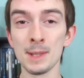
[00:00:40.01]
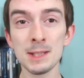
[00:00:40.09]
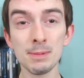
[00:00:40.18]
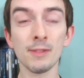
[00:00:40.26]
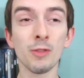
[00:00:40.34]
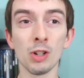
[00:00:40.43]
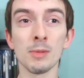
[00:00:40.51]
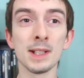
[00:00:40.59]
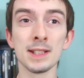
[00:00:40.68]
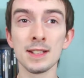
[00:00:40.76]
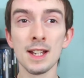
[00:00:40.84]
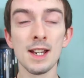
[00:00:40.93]
His
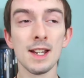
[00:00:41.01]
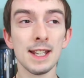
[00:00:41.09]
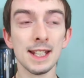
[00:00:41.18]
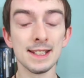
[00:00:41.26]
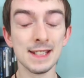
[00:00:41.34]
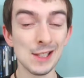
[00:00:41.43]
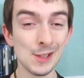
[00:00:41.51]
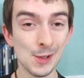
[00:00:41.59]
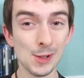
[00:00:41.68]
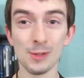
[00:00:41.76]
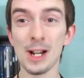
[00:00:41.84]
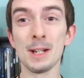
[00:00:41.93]
performance is
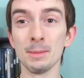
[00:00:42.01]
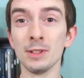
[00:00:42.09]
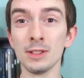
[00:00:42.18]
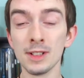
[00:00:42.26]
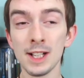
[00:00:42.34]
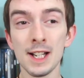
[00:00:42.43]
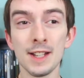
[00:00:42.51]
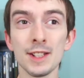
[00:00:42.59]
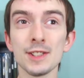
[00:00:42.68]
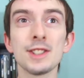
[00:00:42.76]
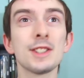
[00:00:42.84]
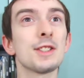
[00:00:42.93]
incredible.
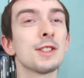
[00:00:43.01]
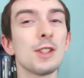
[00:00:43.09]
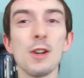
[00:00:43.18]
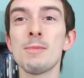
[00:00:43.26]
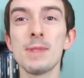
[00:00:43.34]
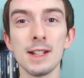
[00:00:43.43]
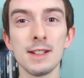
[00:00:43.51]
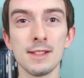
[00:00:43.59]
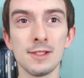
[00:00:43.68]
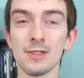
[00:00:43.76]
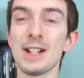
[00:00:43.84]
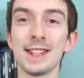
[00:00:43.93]
There's just so many
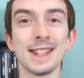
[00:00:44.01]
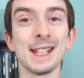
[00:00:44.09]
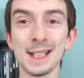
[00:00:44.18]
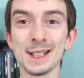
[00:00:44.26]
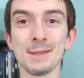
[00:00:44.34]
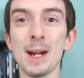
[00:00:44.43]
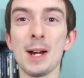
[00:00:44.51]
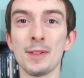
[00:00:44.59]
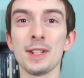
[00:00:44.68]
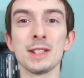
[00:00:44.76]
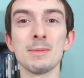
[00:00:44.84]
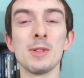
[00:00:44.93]
great things
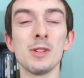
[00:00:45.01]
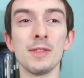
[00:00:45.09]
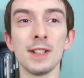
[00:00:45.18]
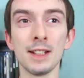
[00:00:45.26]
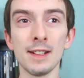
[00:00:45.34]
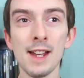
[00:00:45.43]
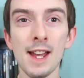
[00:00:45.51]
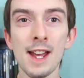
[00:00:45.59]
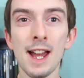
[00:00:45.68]
about this movie.